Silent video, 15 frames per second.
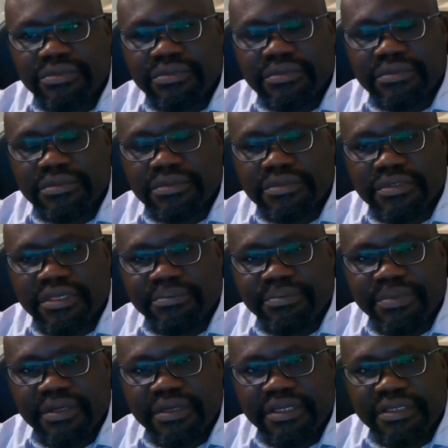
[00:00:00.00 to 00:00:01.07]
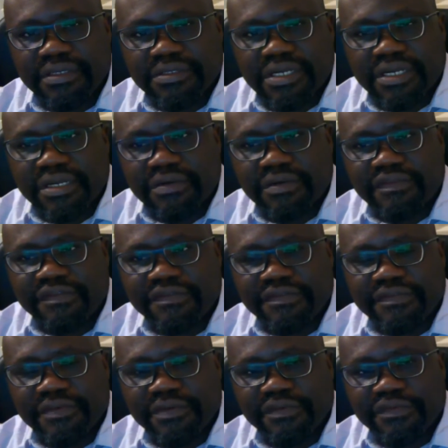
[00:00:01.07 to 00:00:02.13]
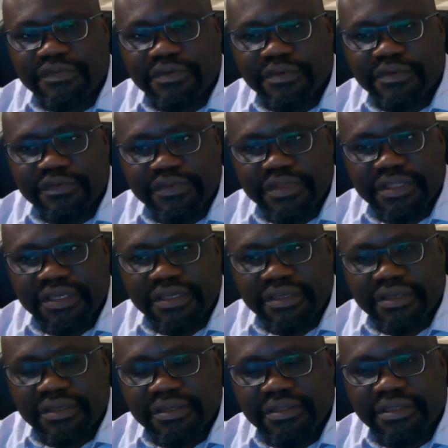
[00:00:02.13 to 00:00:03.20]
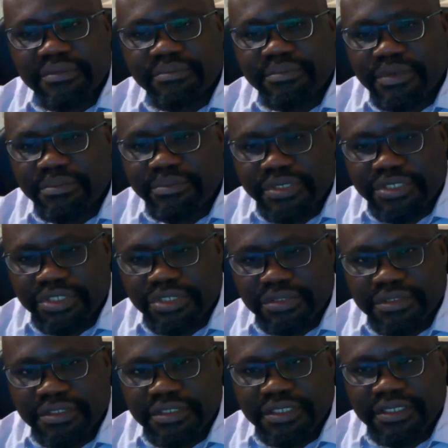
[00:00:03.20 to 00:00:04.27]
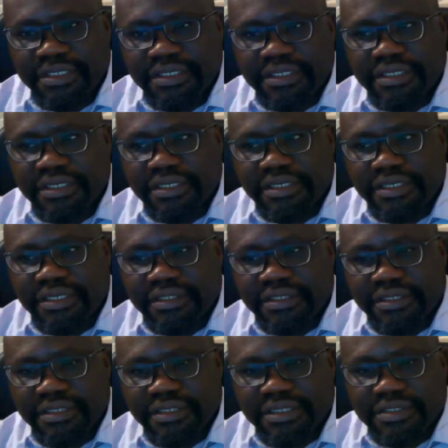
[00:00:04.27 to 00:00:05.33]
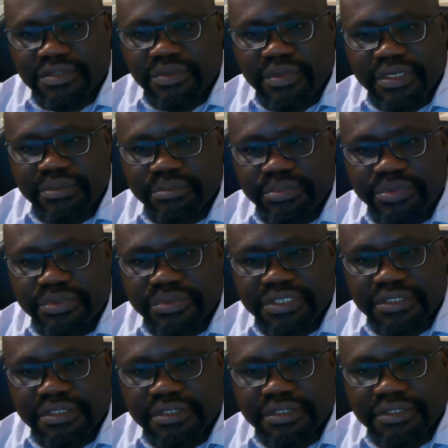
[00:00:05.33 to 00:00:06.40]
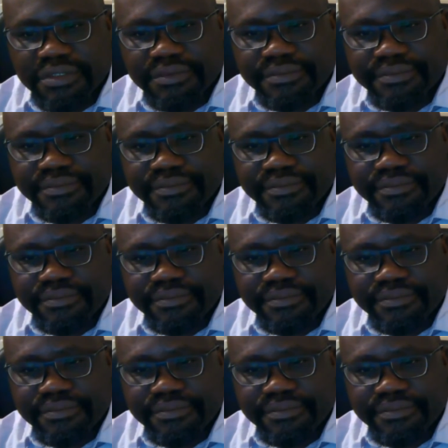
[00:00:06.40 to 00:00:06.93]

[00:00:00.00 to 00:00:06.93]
to keep a track of their blood pressure. I think that's quite important.